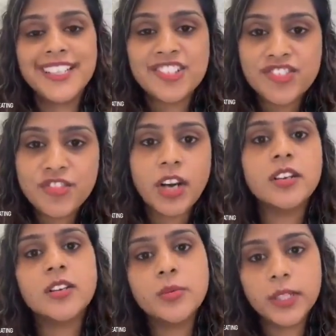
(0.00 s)
they
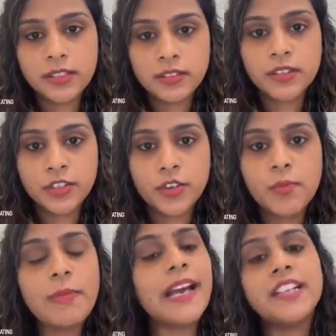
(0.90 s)
struggle with
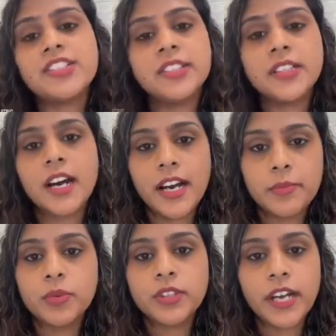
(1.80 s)
managing their
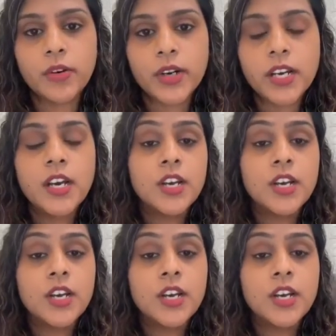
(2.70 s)
hypothyroid.